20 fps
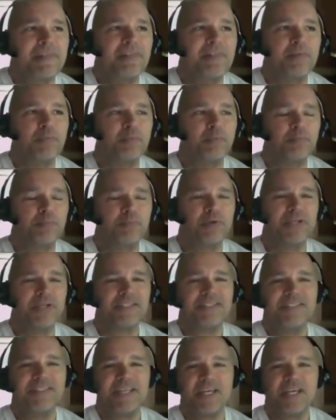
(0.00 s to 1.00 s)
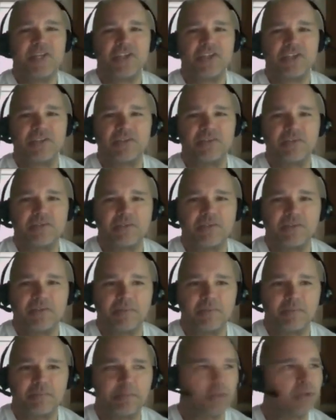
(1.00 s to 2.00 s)
the presentation
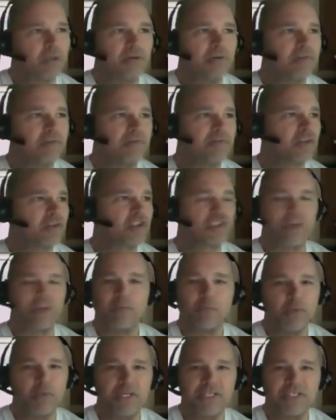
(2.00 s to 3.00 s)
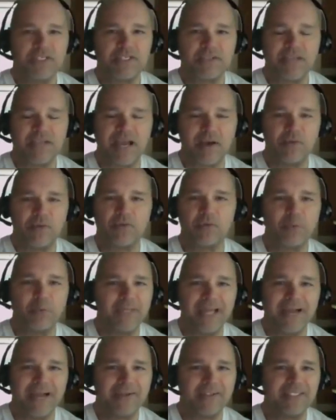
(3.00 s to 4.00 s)
per for some reason how the
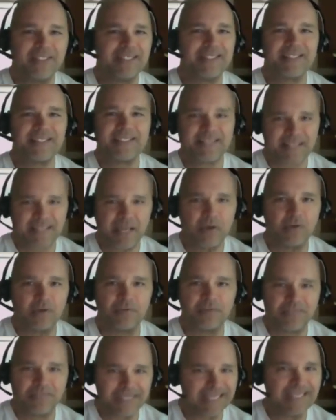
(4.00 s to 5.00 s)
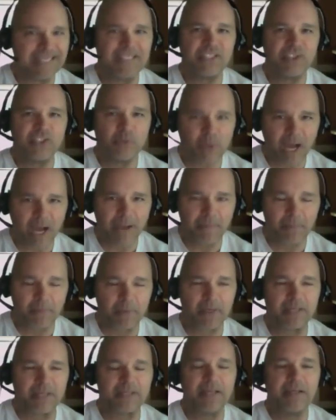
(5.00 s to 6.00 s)
reality itself needs to
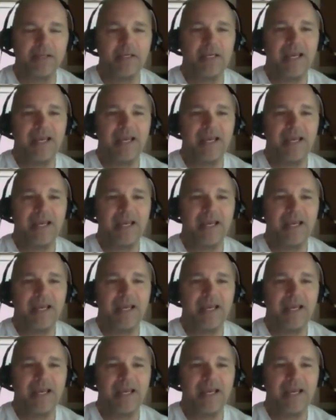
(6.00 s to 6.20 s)
operate